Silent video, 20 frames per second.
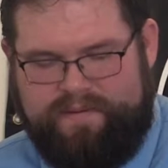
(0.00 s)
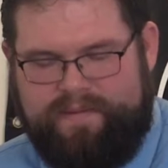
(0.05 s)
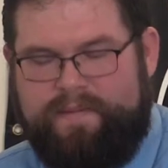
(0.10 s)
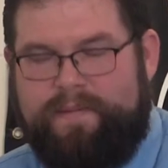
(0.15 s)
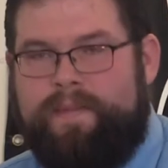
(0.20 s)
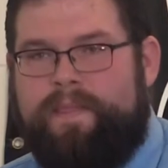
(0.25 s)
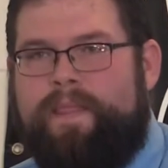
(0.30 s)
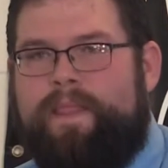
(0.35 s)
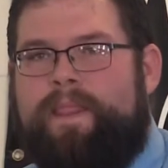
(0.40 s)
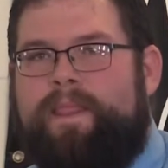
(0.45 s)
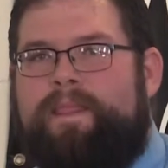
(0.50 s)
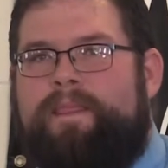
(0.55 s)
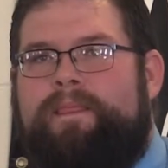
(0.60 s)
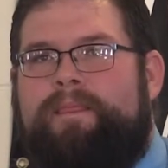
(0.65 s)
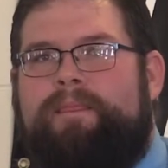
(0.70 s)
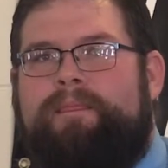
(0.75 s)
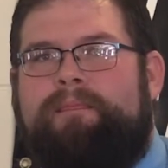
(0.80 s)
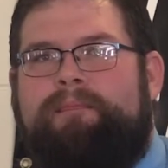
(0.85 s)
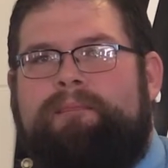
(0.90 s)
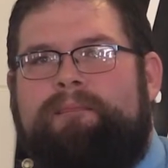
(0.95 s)
Yes.
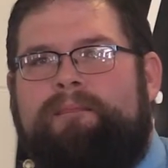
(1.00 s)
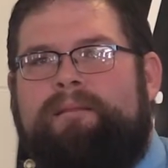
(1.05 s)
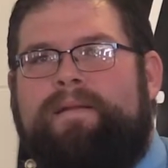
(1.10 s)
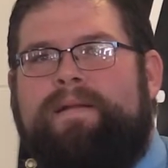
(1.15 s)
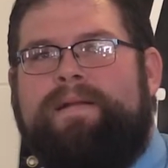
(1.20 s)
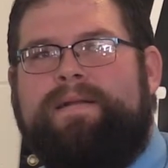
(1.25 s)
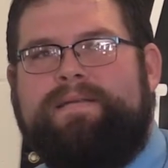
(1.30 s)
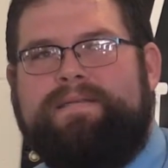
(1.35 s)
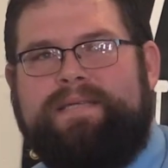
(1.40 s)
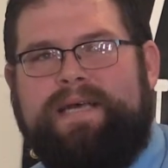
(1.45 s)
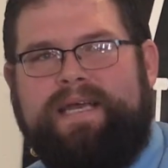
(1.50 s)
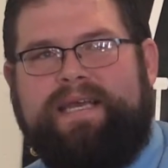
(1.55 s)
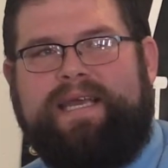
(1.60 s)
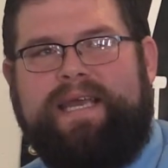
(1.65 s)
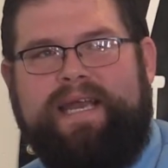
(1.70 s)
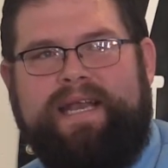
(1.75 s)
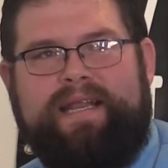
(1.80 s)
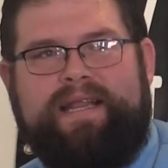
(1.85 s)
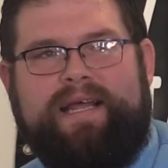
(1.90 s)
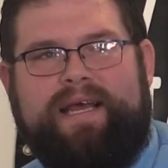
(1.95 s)
Take
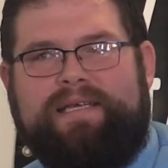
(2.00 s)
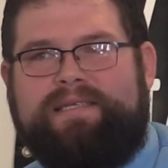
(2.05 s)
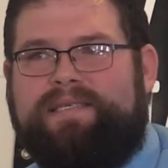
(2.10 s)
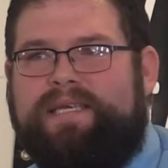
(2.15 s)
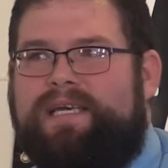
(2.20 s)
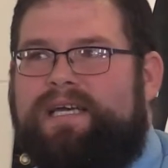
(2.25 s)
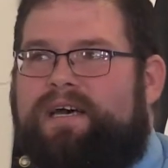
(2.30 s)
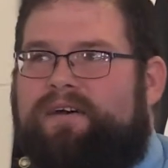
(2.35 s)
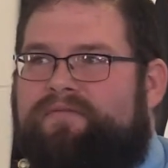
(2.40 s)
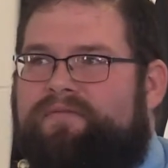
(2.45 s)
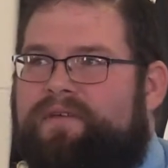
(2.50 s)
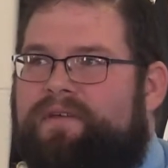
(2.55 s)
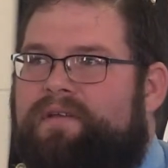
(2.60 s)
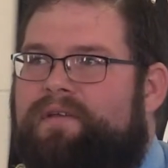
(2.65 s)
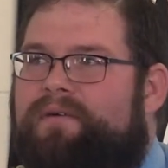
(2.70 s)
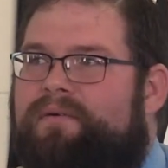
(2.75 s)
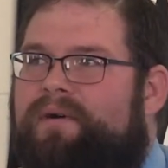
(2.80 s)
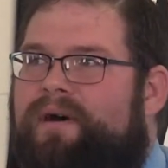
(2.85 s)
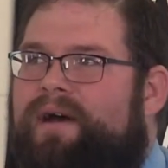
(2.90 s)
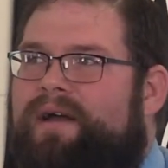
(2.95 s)
heed to thyself. You
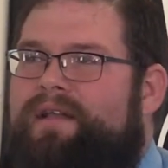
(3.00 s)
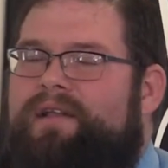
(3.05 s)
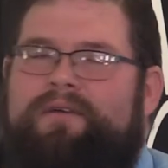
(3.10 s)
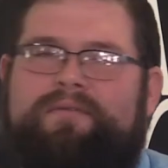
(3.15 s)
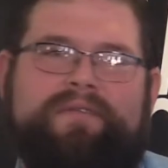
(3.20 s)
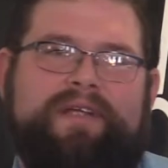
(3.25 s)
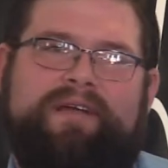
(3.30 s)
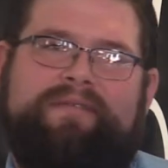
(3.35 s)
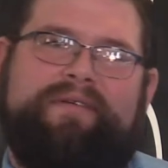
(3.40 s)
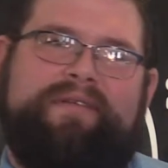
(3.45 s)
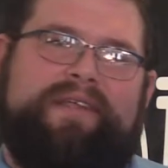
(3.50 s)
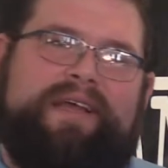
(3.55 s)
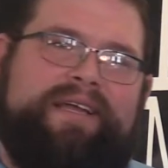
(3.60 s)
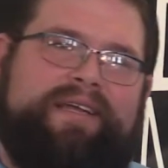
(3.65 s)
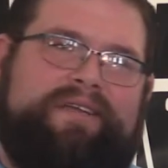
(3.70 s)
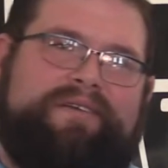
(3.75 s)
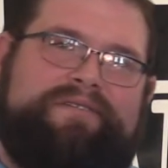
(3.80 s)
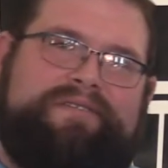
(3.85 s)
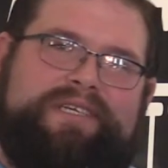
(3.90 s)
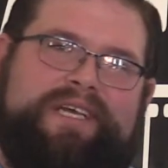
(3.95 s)
know what? Don't ever think
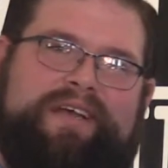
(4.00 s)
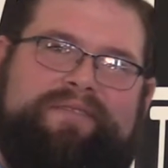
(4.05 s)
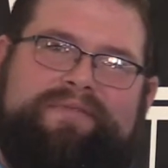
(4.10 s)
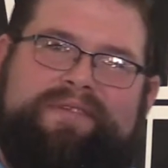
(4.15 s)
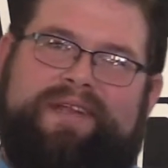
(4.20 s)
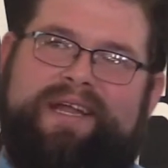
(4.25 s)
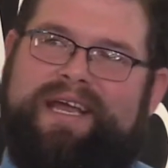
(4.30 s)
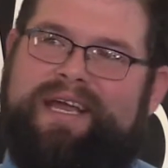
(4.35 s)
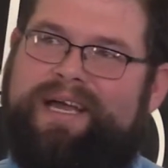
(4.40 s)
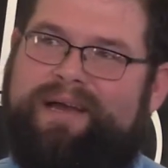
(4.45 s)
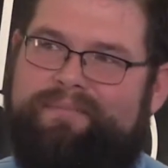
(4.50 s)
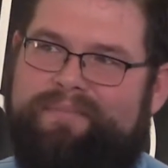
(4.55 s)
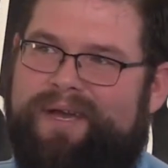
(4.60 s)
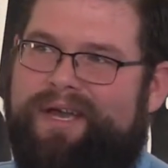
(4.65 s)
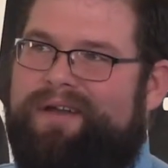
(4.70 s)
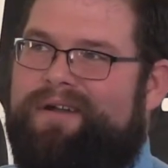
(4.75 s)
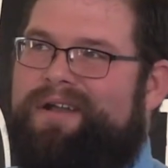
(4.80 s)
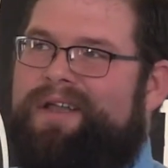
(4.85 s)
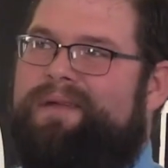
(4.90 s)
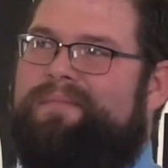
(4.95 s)
yourself that, hey, I'm
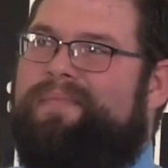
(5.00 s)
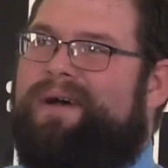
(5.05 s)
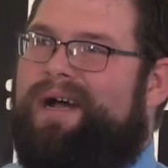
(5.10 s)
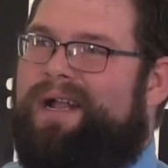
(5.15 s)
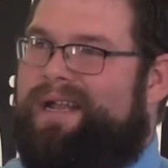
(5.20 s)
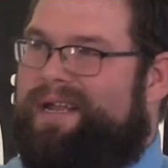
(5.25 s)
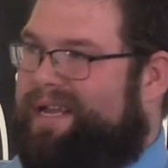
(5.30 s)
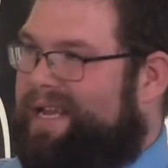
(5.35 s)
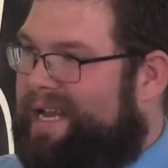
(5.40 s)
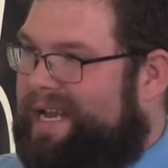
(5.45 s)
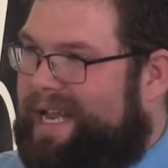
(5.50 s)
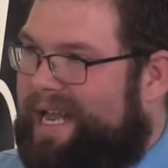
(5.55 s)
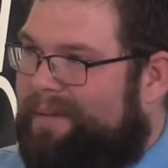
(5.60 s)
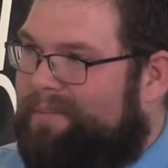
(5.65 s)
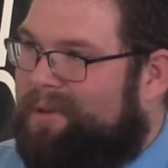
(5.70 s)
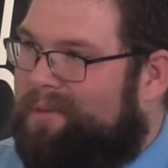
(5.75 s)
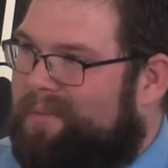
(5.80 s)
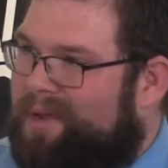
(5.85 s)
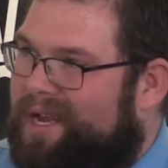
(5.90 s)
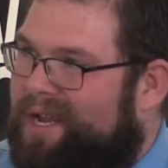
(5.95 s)
better than anybody. It can't
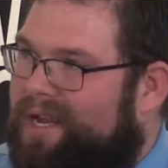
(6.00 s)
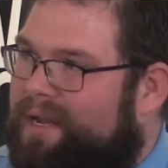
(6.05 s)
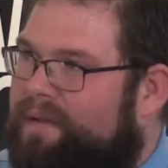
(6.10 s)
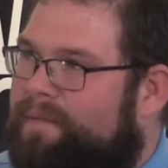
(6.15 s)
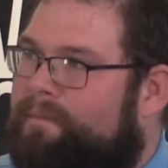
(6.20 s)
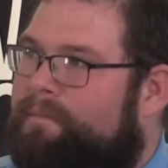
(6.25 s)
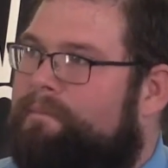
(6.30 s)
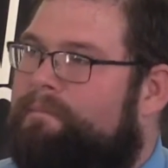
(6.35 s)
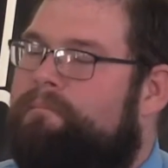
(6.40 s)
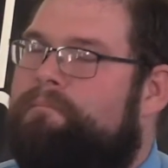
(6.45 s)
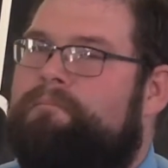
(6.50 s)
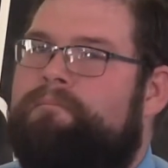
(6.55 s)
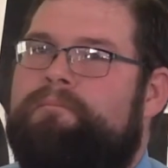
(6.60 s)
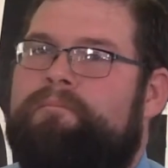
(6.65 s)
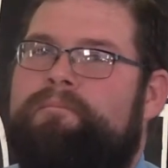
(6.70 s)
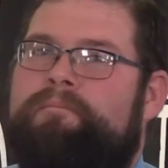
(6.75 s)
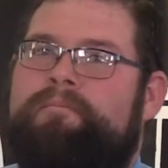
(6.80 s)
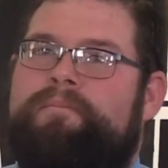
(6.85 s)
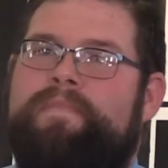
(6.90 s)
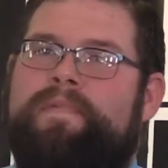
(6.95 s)
happen to me. Right.
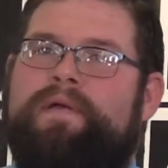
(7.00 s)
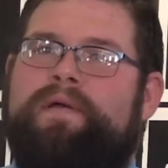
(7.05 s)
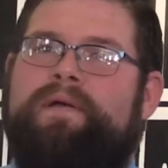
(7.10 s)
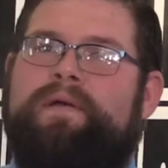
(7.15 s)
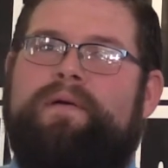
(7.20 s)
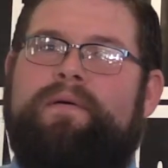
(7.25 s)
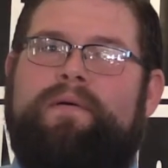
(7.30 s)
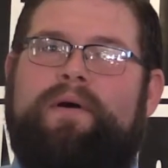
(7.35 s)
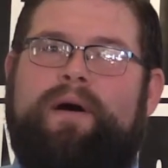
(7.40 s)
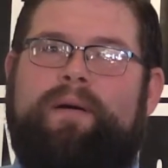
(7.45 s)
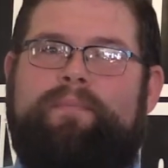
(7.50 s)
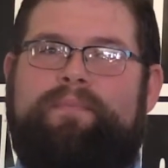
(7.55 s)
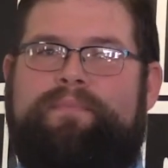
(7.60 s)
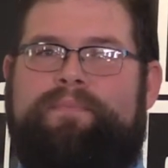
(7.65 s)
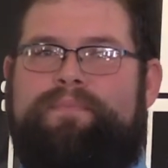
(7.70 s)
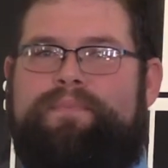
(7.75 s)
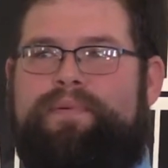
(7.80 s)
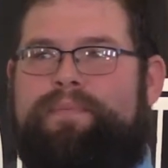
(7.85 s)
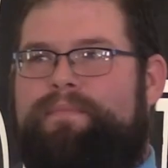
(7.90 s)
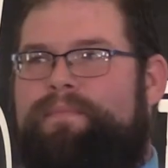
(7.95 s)
right.
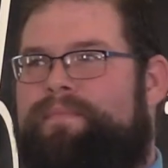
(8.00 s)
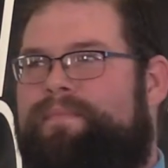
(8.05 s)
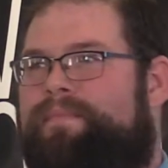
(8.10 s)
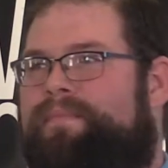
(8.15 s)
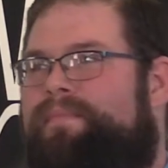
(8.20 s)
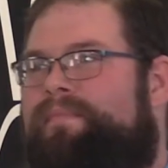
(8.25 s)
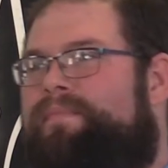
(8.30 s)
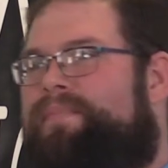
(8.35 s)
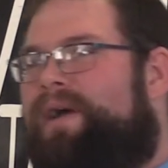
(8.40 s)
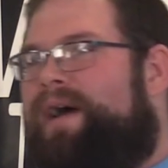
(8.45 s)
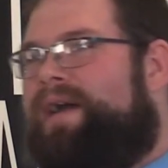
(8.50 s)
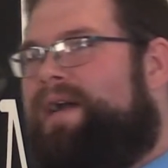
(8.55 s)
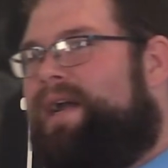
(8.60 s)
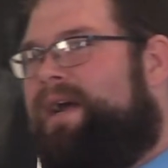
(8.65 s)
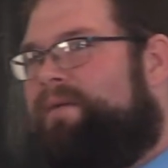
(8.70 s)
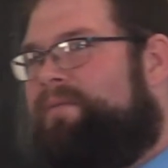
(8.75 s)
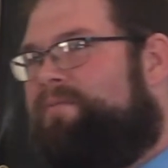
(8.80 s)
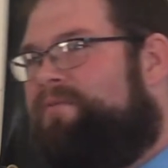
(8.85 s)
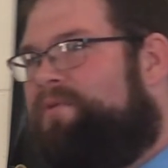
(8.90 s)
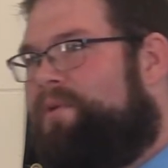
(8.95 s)
Well, pride
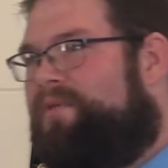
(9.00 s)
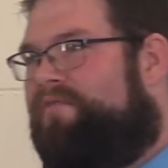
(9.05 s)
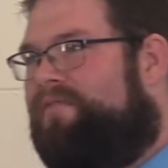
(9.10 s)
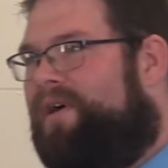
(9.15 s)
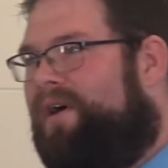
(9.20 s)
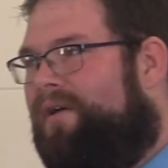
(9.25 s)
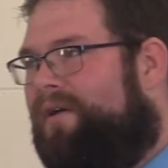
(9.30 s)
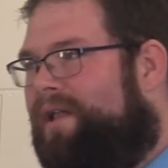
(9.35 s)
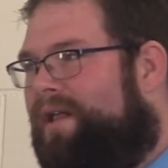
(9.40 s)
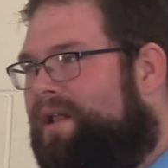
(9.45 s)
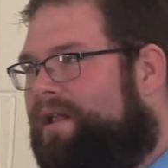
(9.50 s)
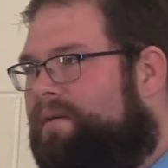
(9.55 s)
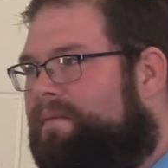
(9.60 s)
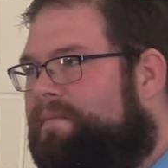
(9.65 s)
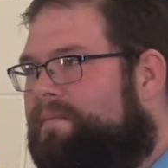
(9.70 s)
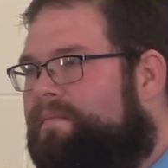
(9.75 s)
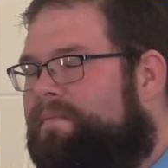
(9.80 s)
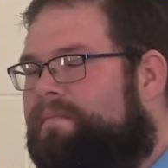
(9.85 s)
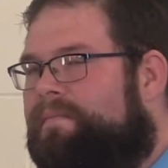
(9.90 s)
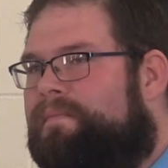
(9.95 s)
comes before the fall, doesn't it?
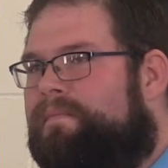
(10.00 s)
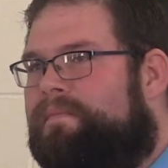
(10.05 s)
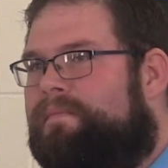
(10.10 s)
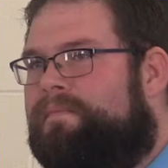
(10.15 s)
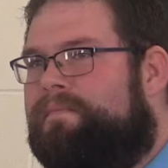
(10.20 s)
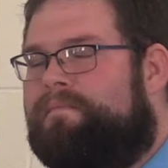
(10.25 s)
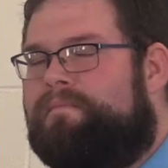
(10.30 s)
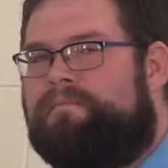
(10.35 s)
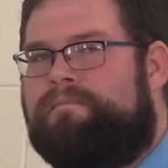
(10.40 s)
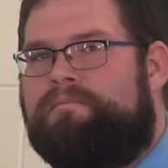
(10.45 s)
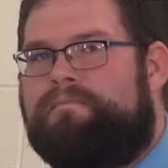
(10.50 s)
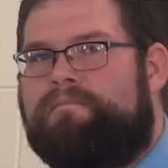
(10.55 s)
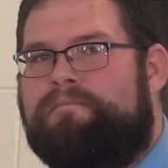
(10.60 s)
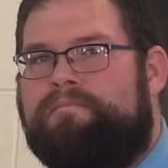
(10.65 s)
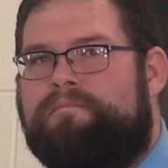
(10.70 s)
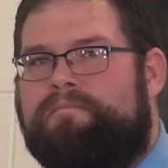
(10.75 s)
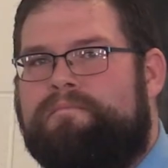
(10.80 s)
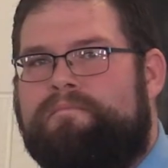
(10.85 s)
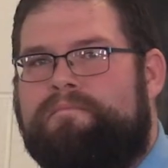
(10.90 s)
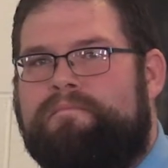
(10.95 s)
Yes, sir.
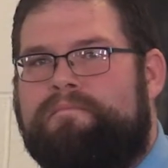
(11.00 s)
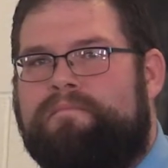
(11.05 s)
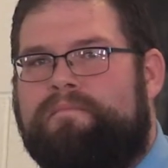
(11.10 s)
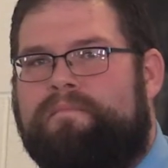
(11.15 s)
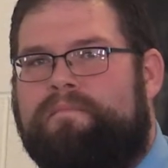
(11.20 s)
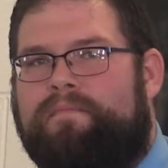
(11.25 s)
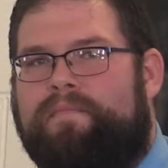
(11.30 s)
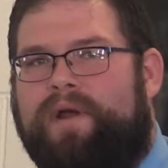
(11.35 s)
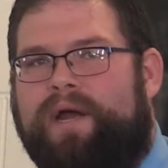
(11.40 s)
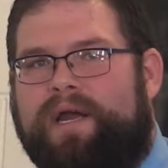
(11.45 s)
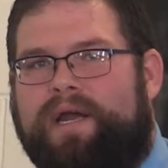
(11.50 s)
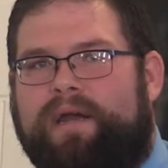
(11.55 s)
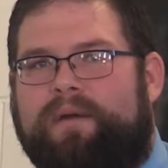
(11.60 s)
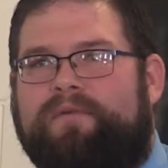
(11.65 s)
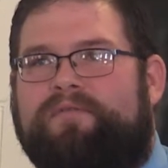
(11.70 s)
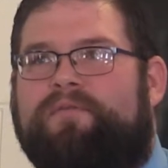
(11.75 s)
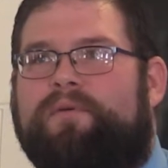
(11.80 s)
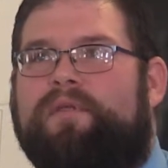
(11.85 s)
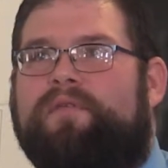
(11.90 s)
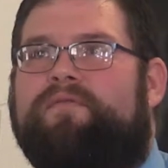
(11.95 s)
Pride comes
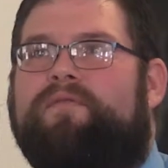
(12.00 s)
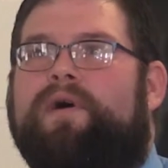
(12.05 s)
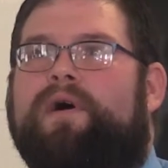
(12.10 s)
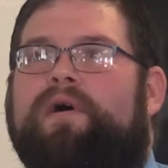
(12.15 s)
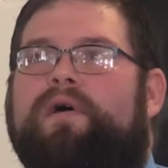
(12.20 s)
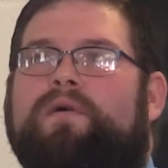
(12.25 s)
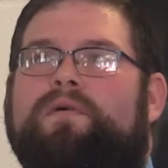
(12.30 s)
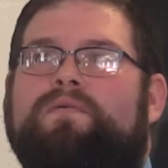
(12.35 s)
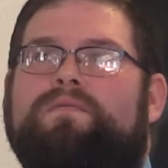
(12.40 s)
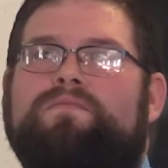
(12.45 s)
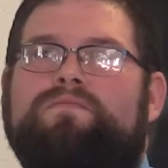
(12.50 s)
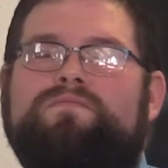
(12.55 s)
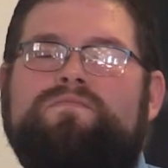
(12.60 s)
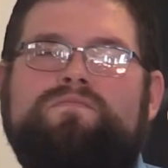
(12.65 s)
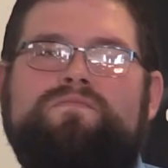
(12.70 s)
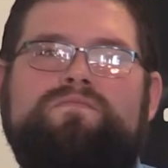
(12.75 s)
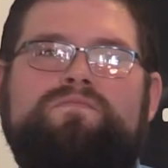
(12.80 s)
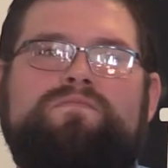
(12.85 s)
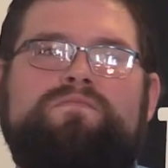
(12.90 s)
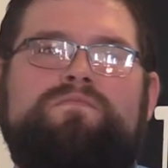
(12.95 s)
before the fall. Yes,
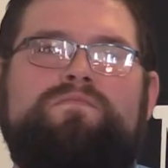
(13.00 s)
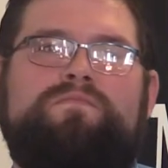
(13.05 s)
sir.